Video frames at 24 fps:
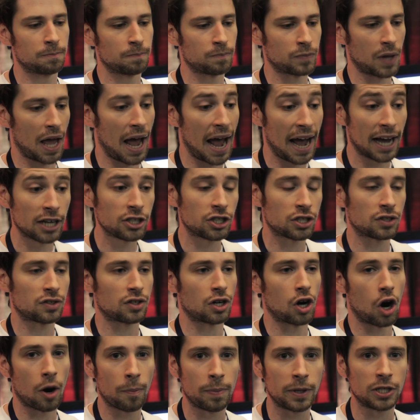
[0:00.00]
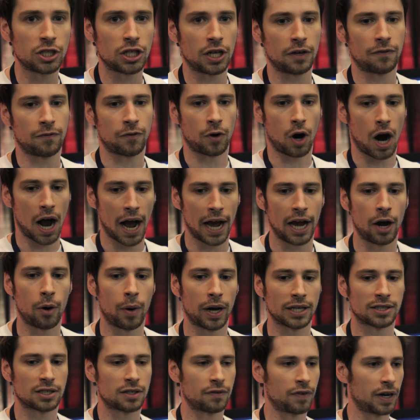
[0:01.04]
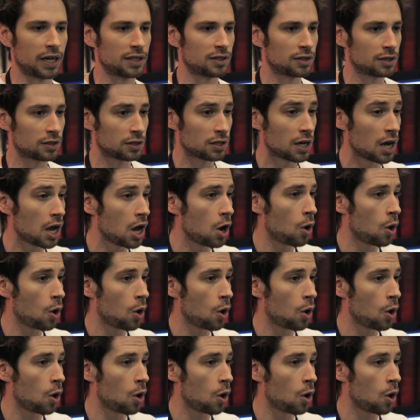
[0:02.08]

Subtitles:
Ash. It's an RPG for iOS devices.